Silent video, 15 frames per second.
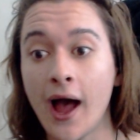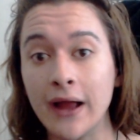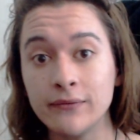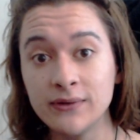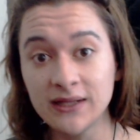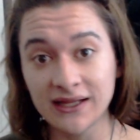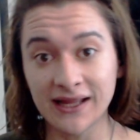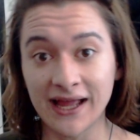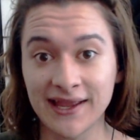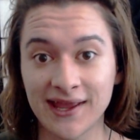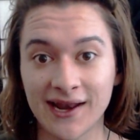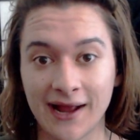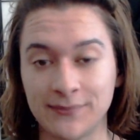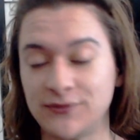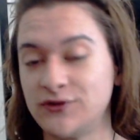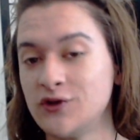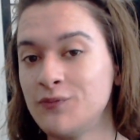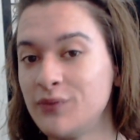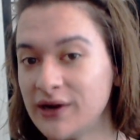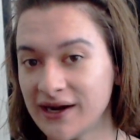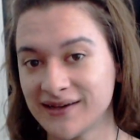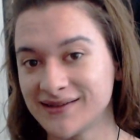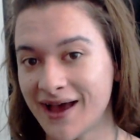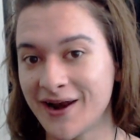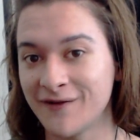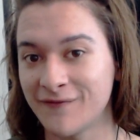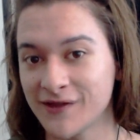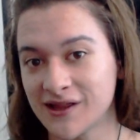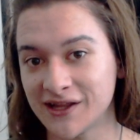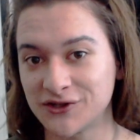I really like it. I'm super
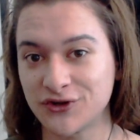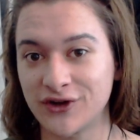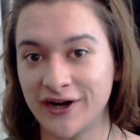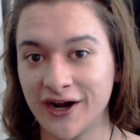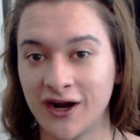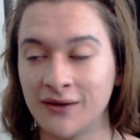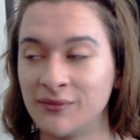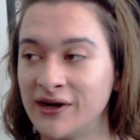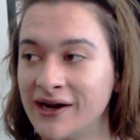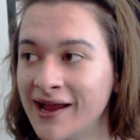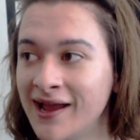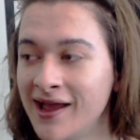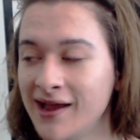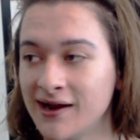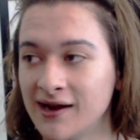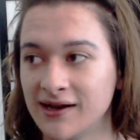excited for the Legendary Armory.